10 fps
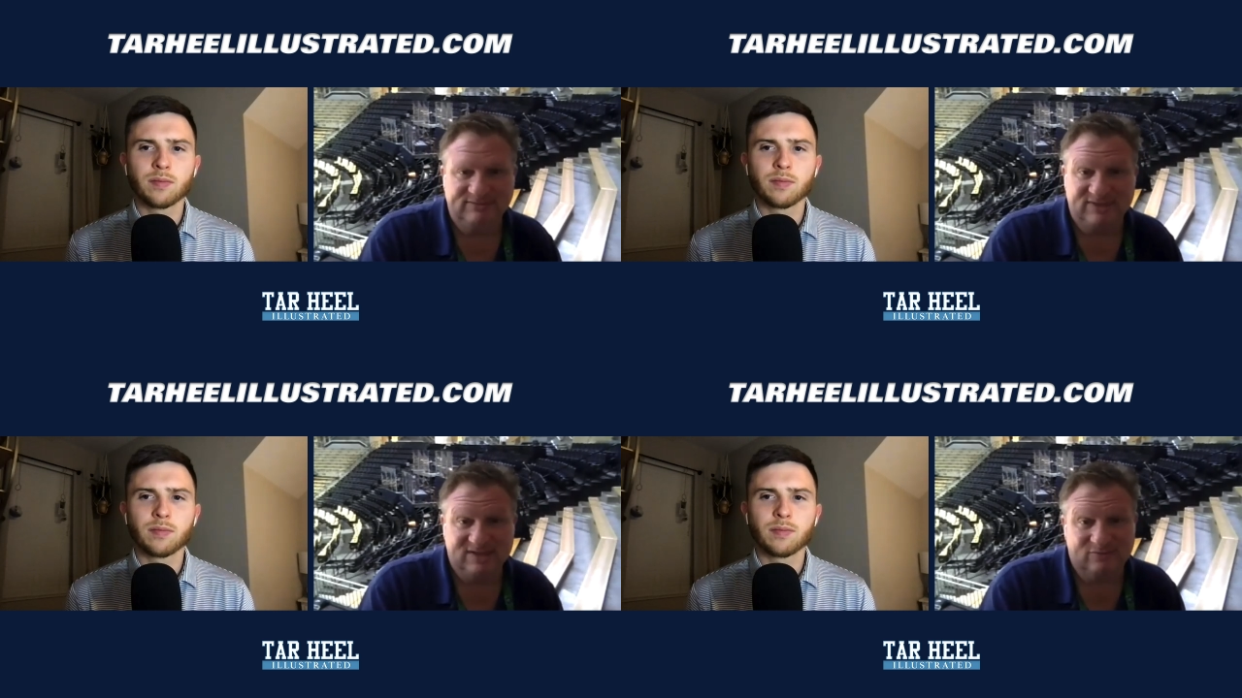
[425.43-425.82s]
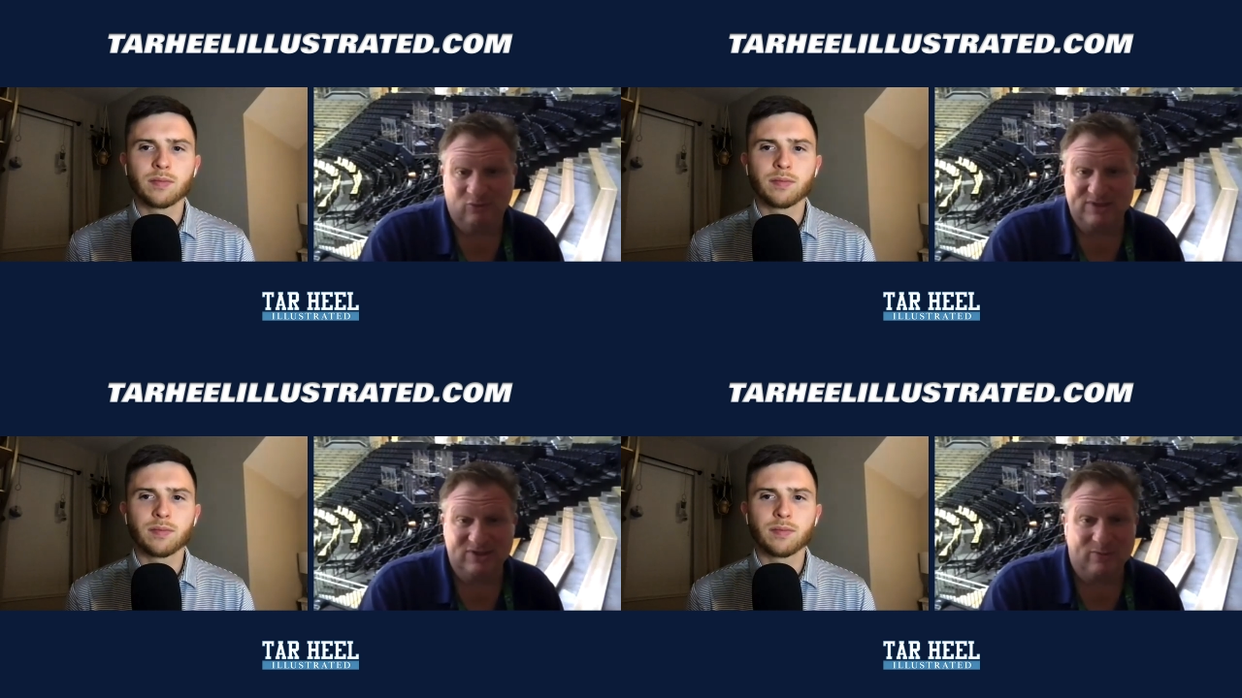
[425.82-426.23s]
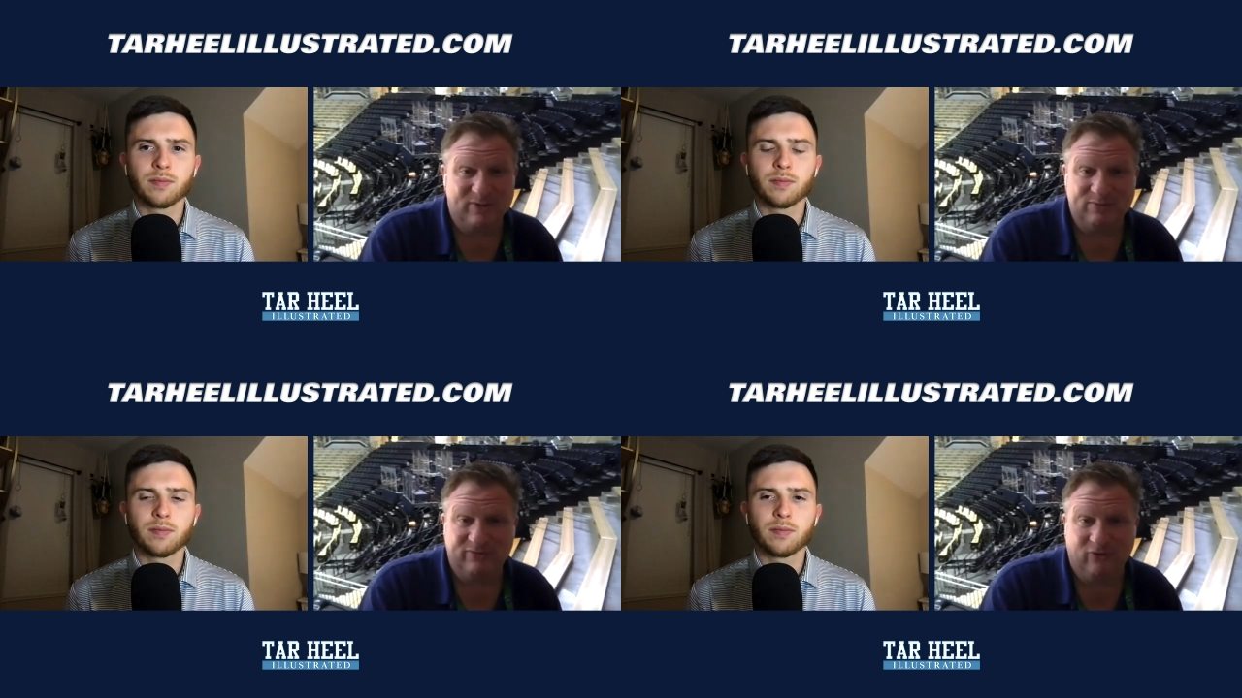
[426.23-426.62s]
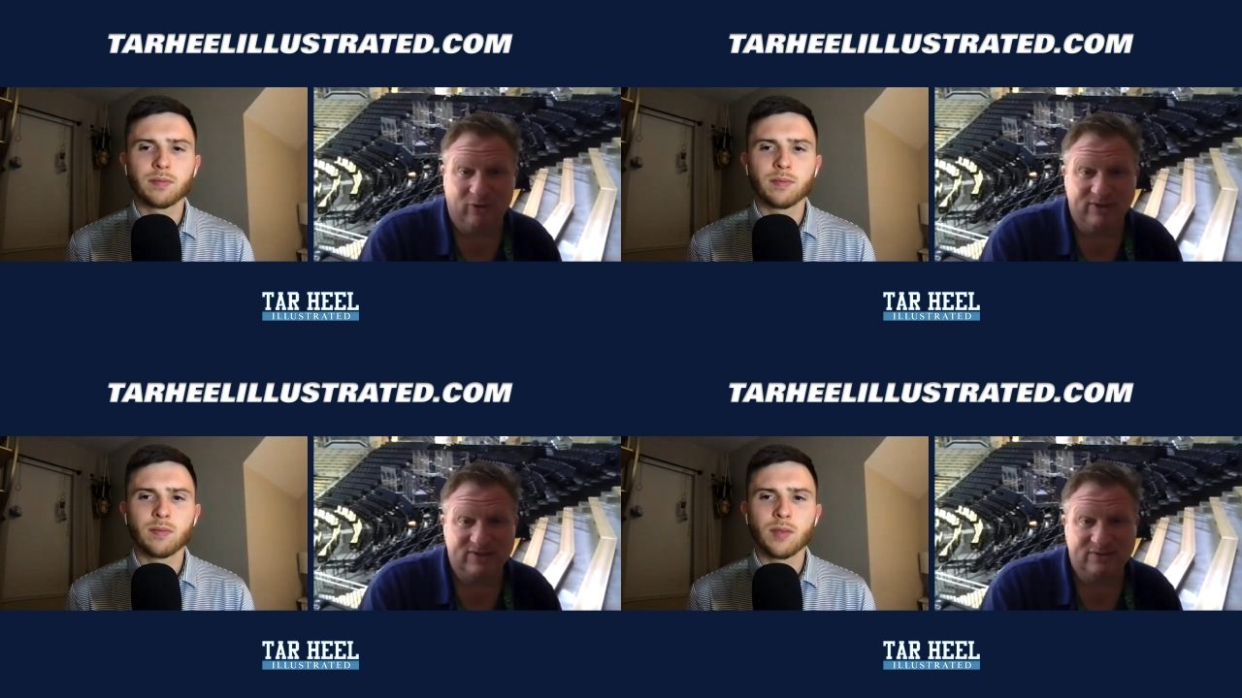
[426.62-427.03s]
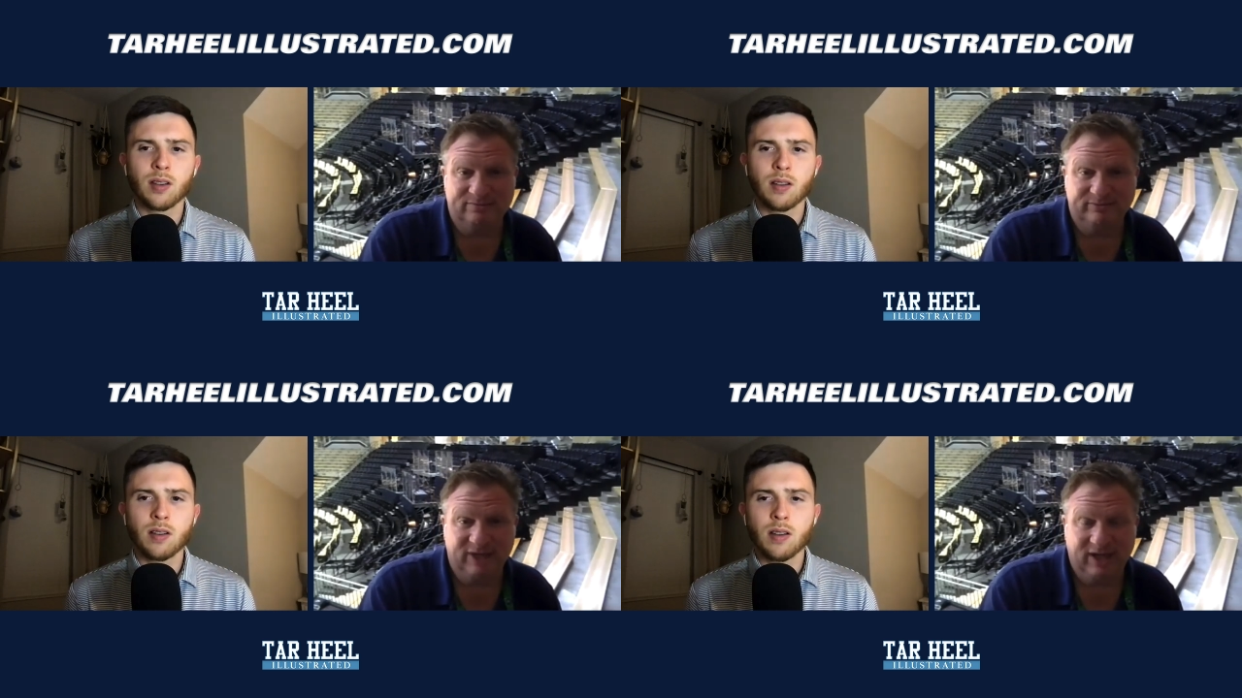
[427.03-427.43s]
Speaker 1: just wasn't their best performance.
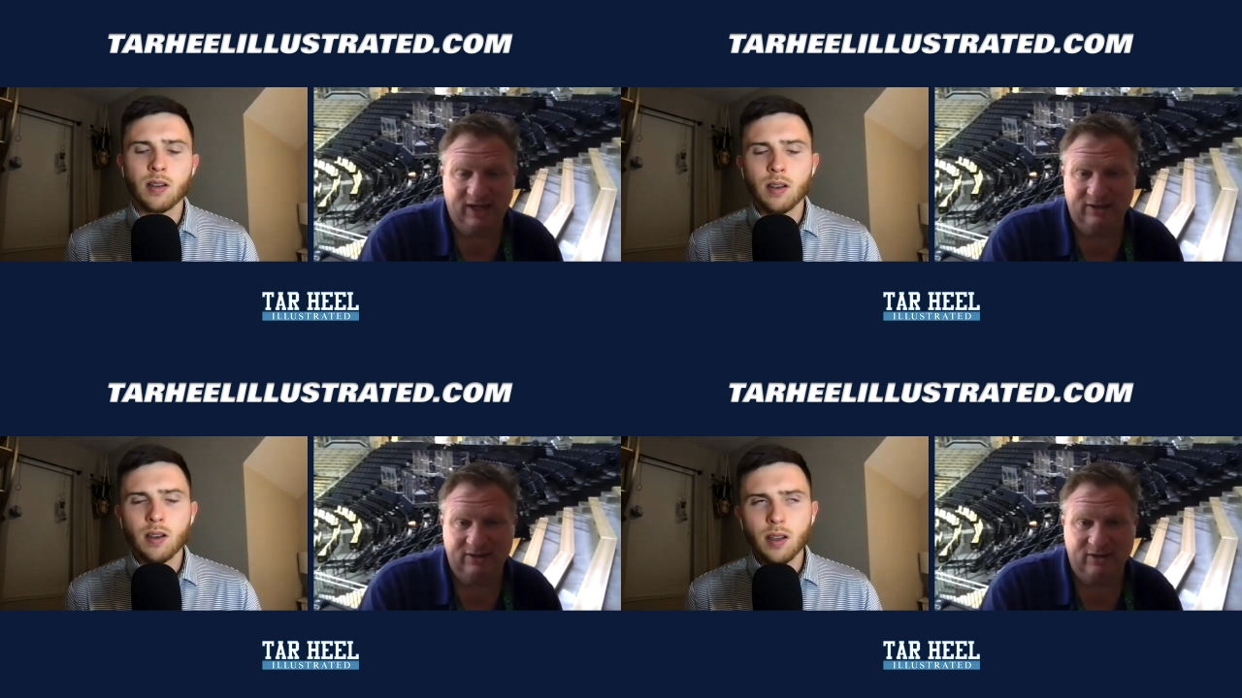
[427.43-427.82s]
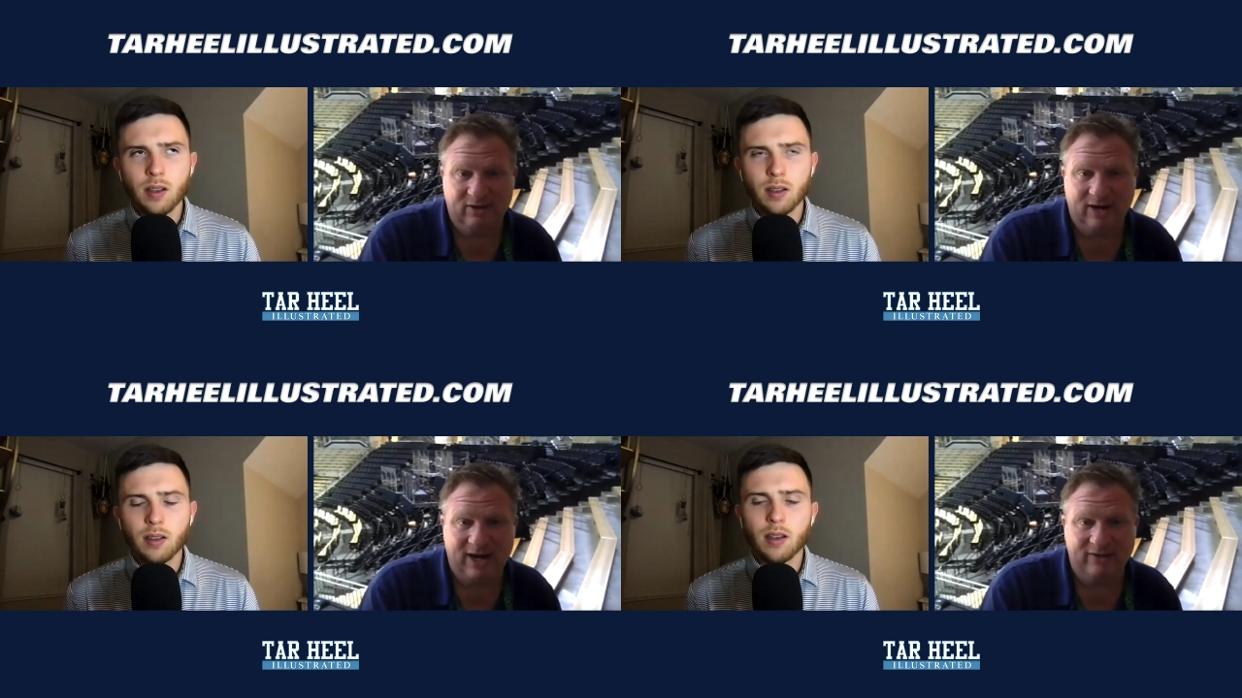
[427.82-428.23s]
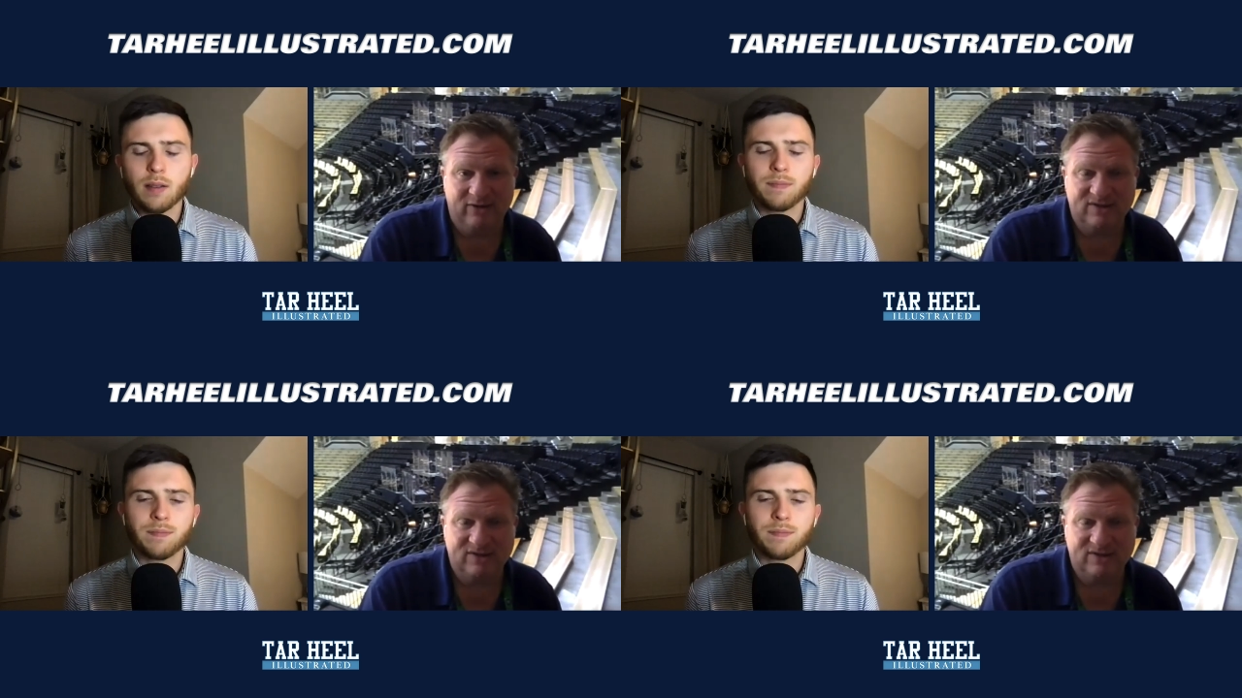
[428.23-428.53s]
And uh, yeah.